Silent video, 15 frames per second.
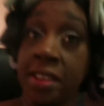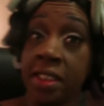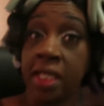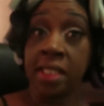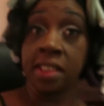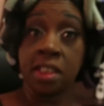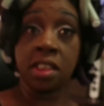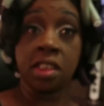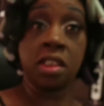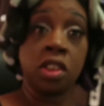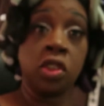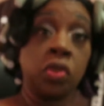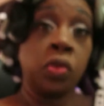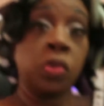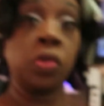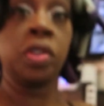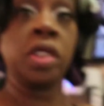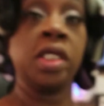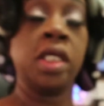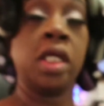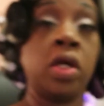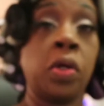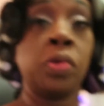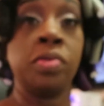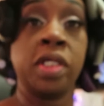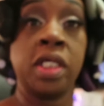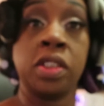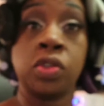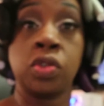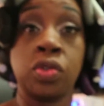Yes the girl can get her
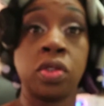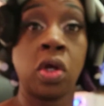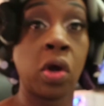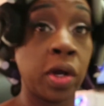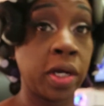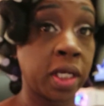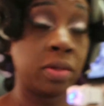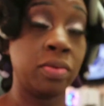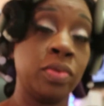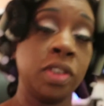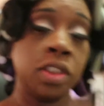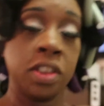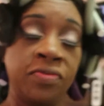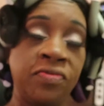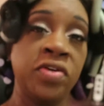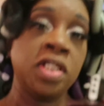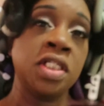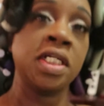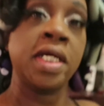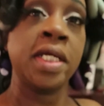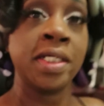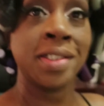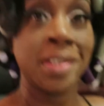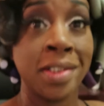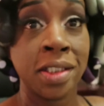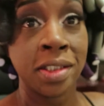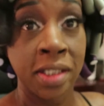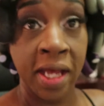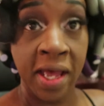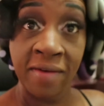day started when she finished editing
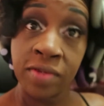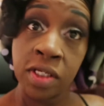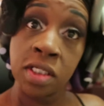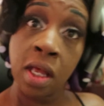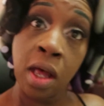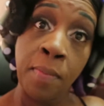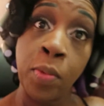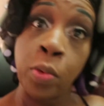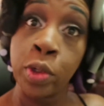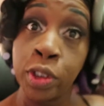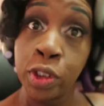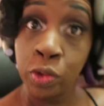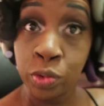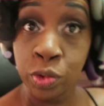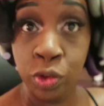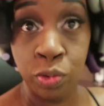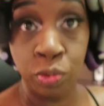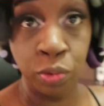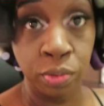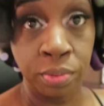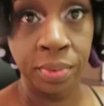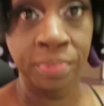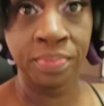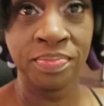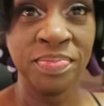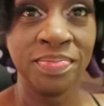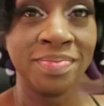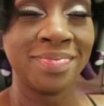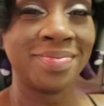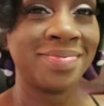this and have this up on YouTube.
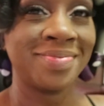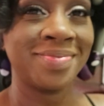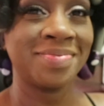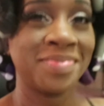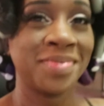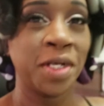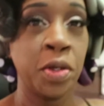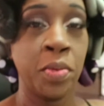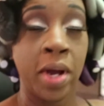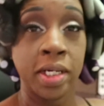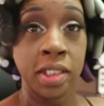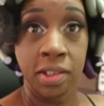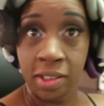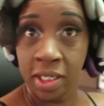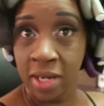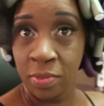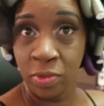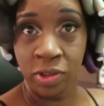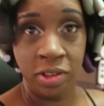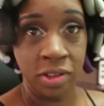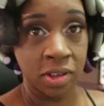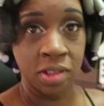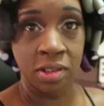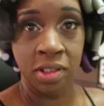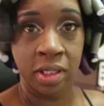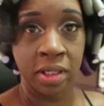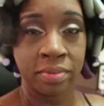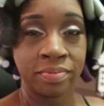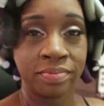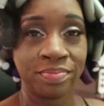Anyway, I just came on just to
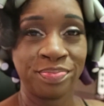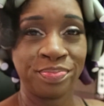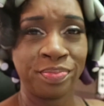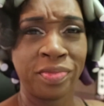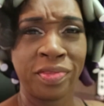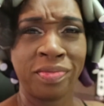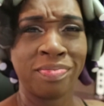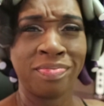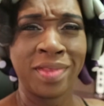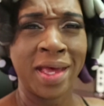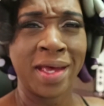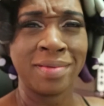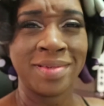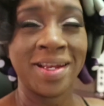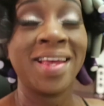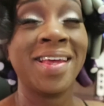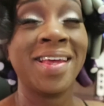say that.